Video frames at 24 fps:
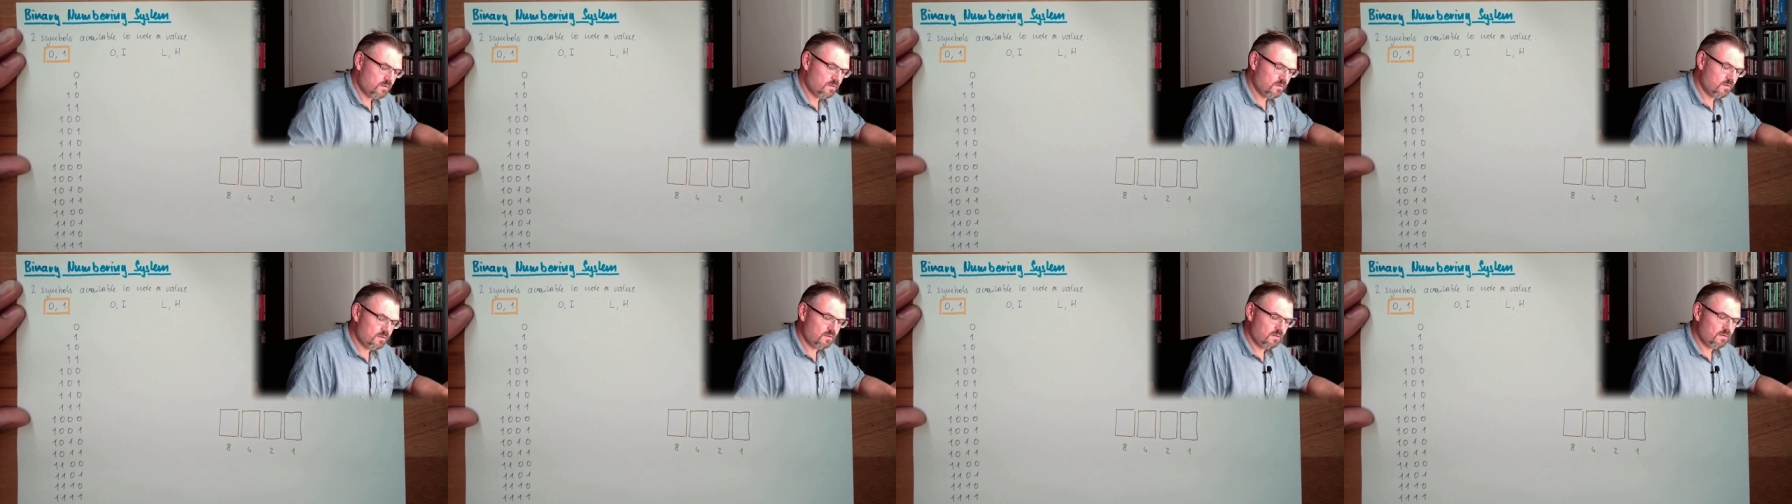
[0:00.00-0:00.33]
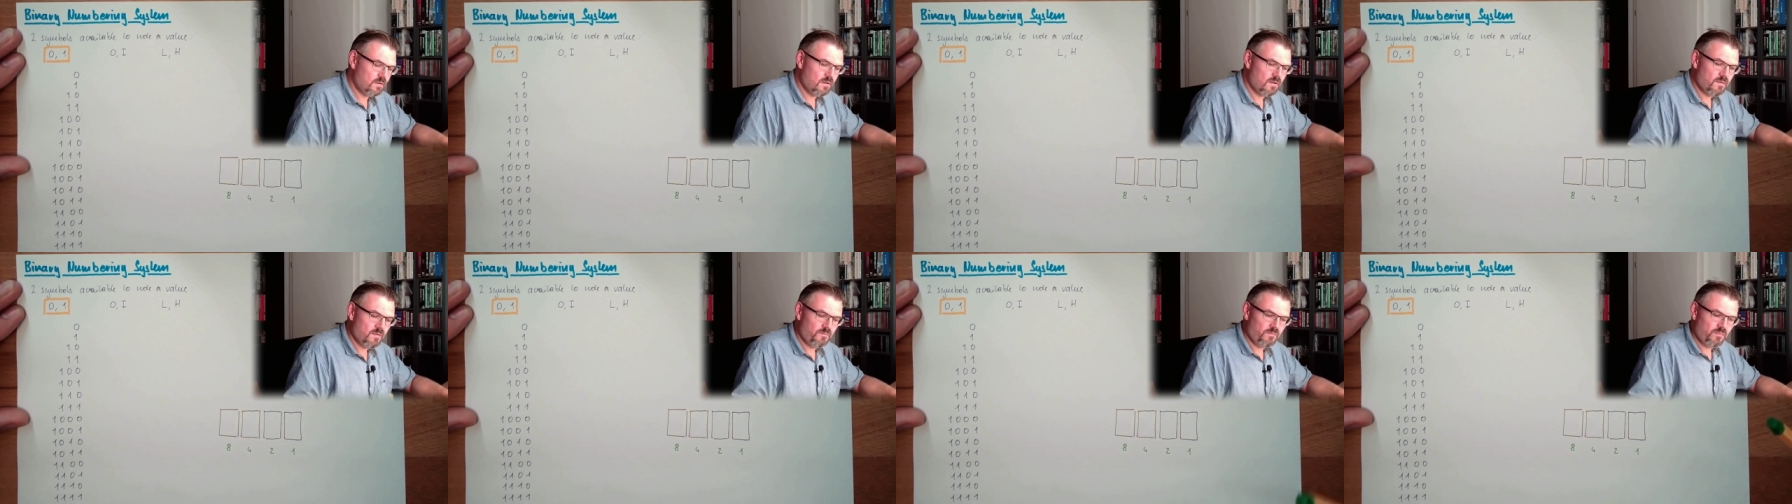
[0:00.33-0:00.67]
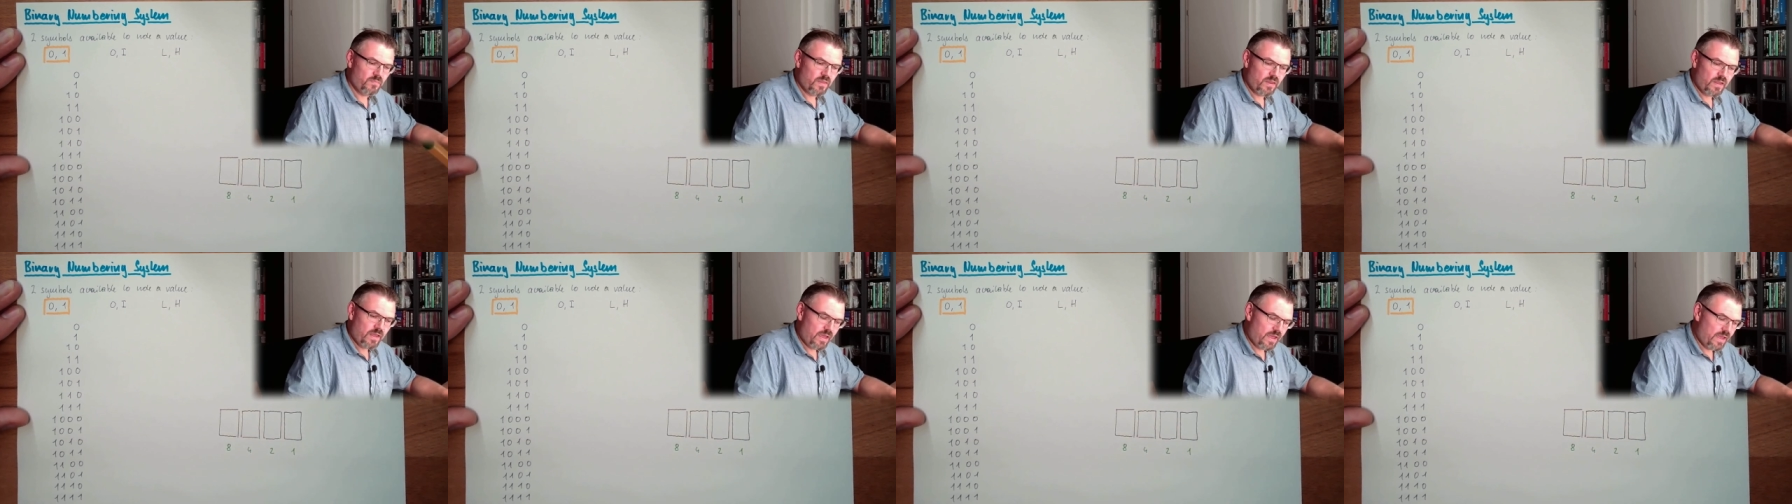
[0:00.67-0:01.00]
Yeah?
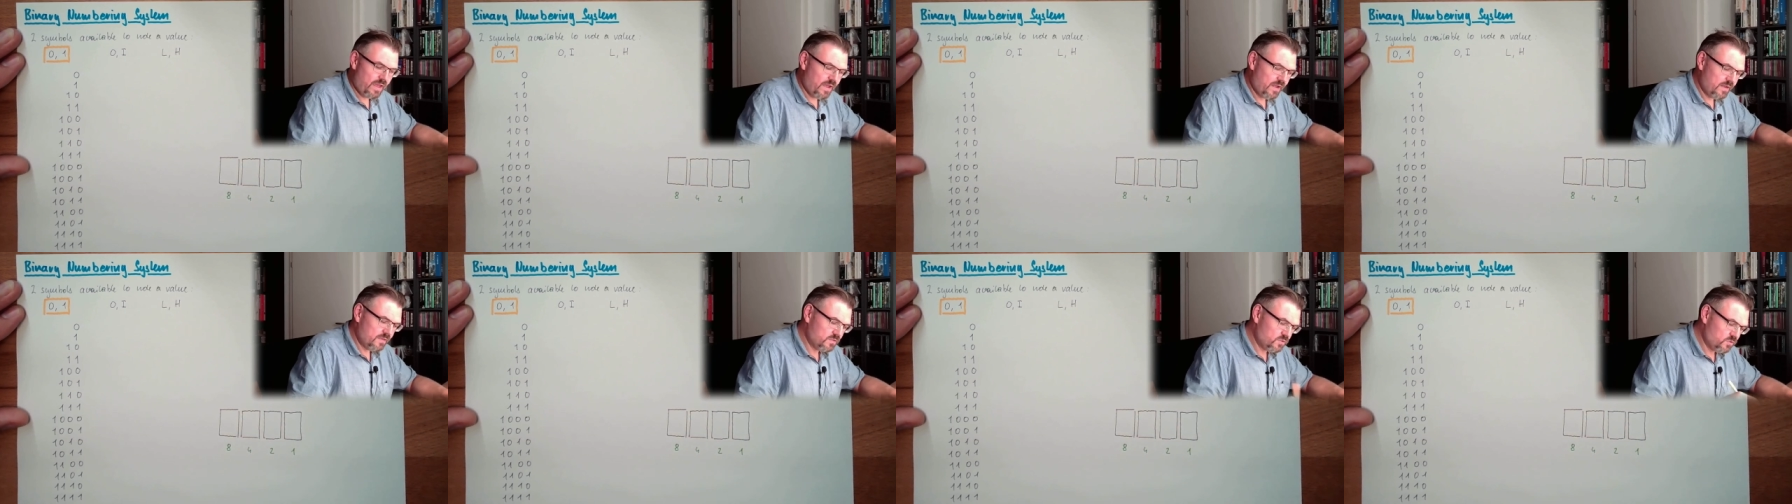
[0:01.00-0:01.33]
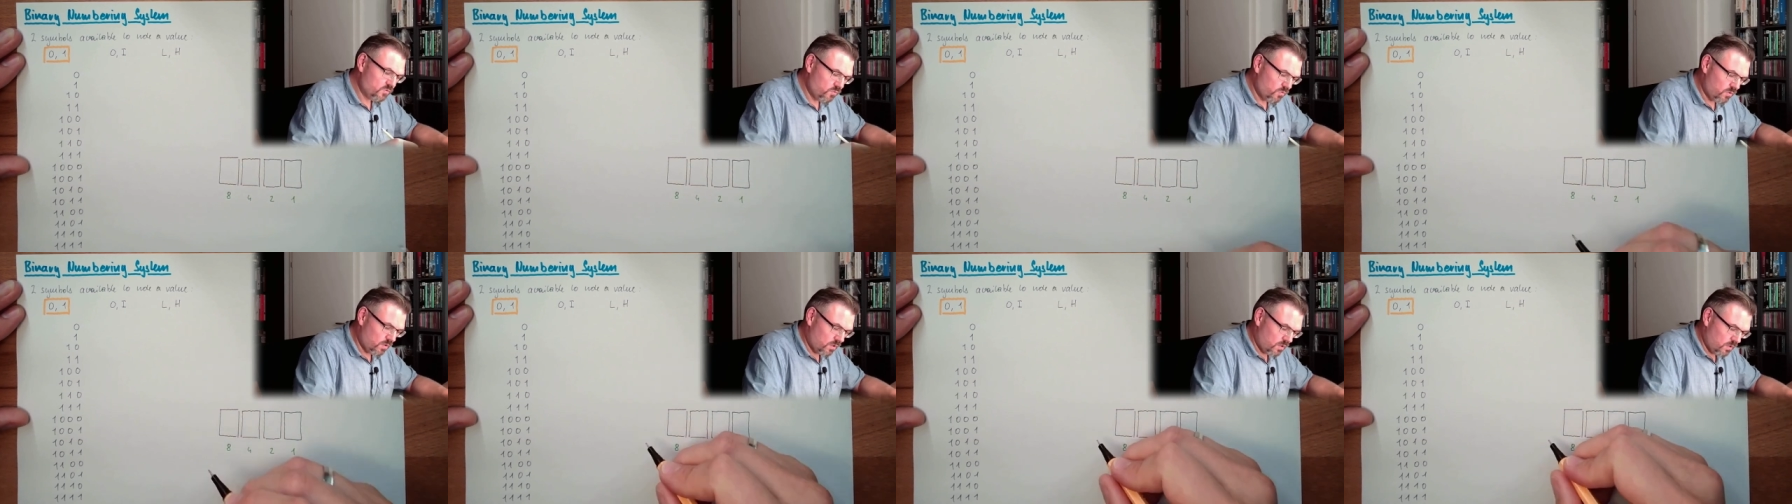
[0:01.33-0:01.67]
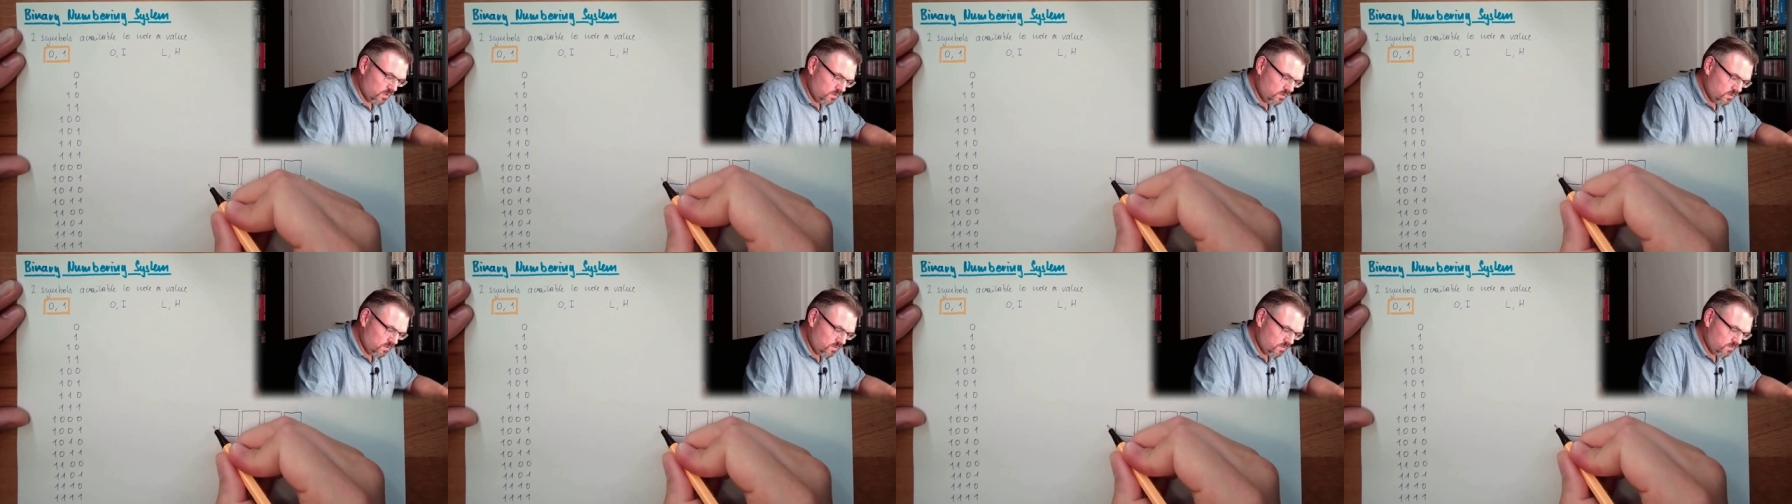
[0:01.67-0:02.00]
And so
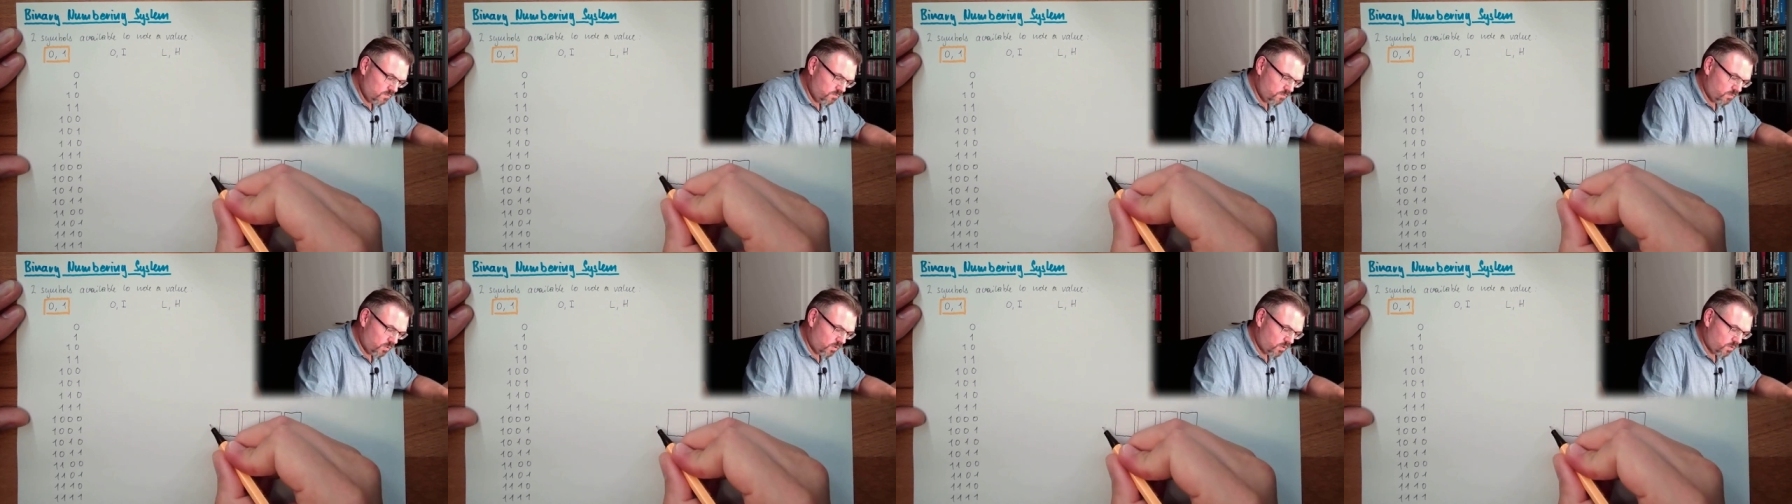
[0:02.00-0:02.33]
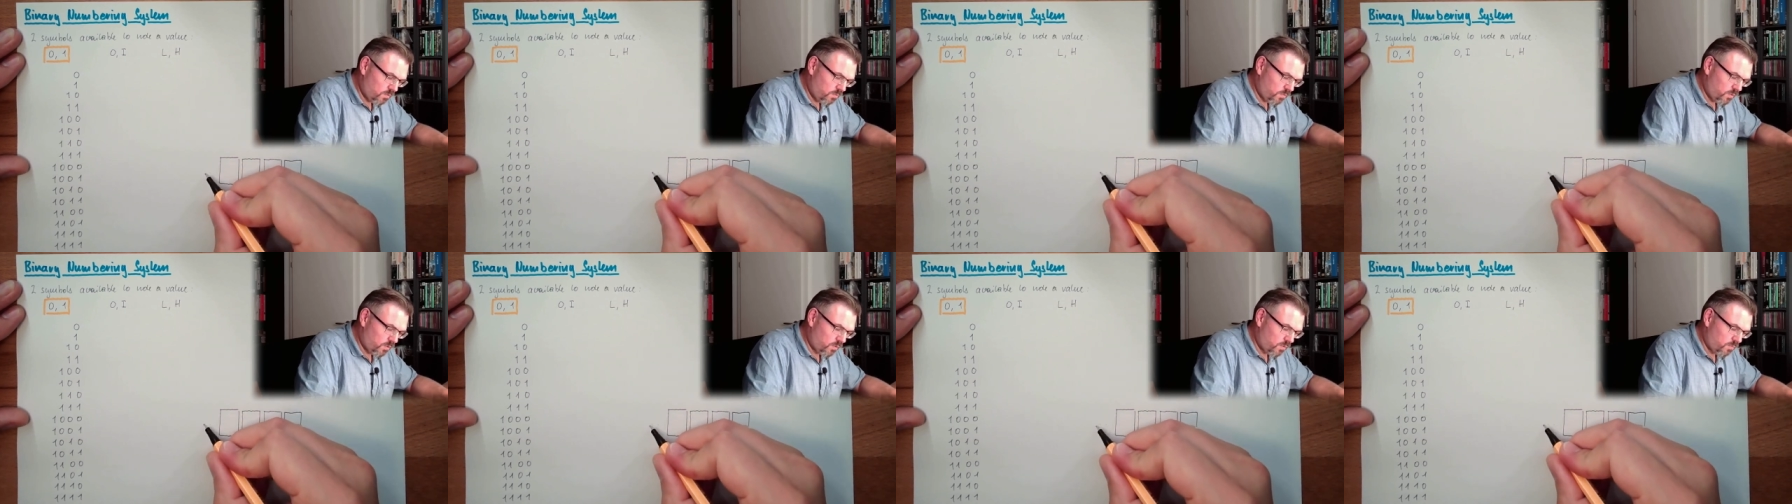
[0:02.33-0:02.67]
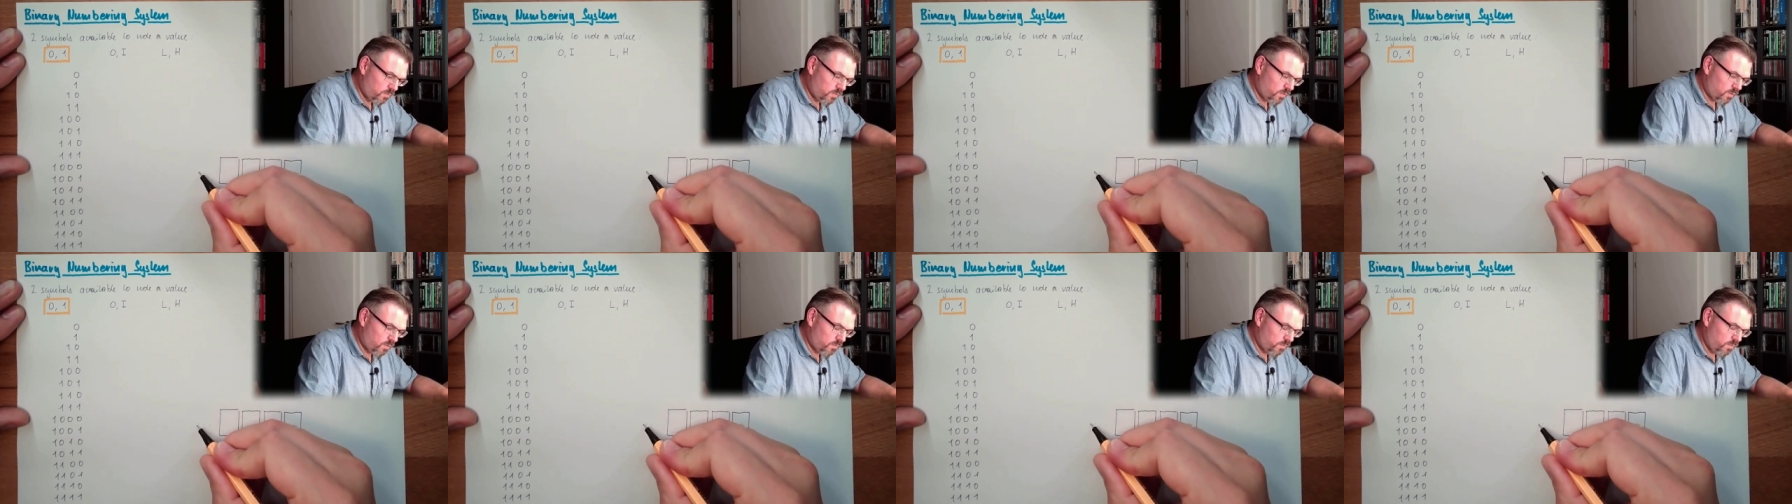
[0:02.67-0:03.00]
on. Book, book,
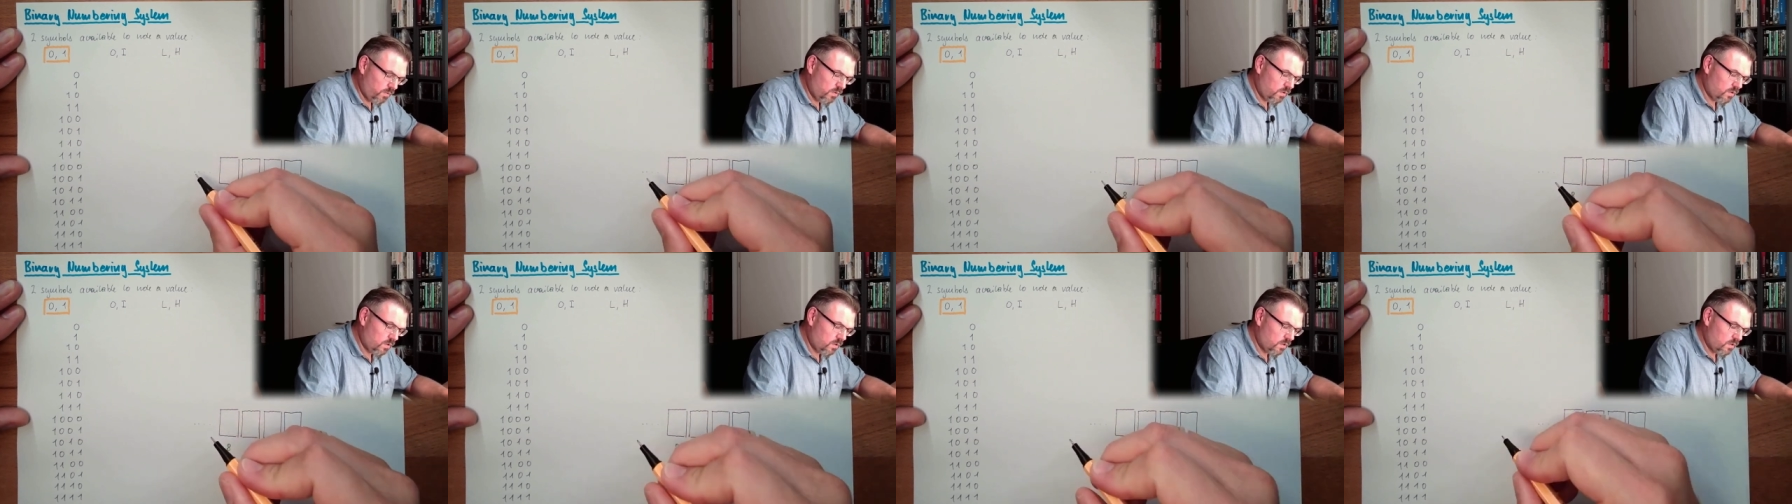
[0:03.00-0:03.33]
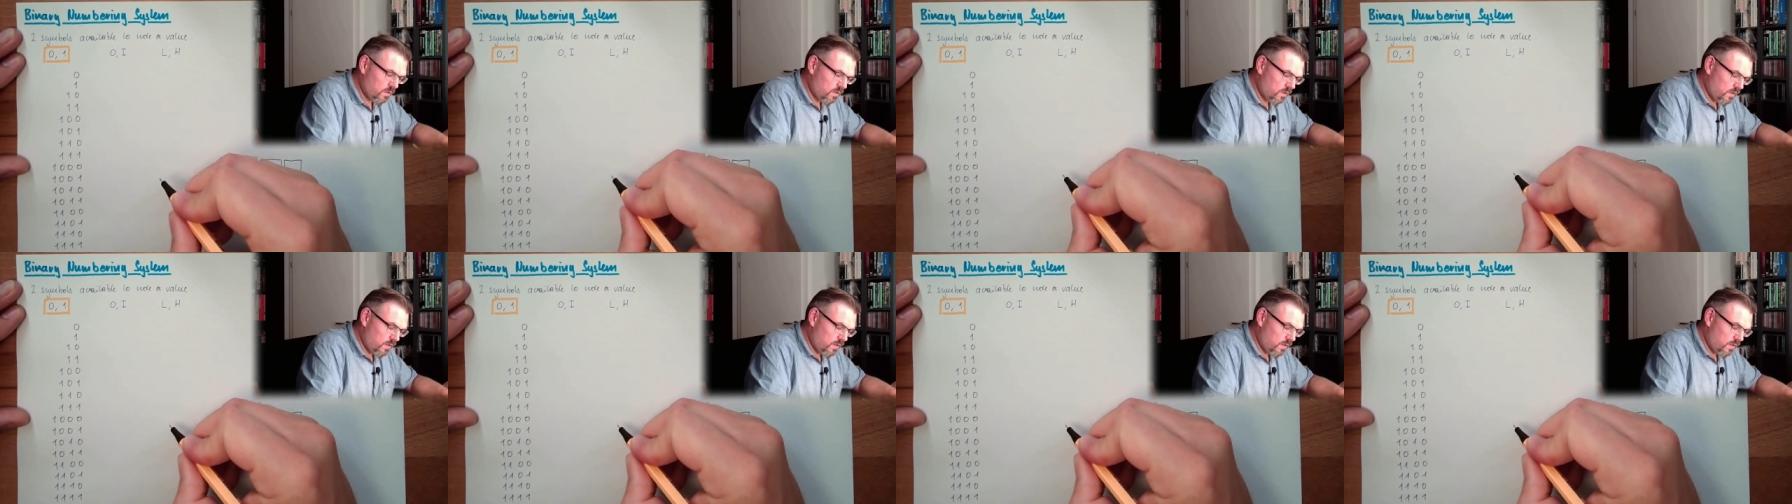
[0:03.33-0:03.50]
book, book.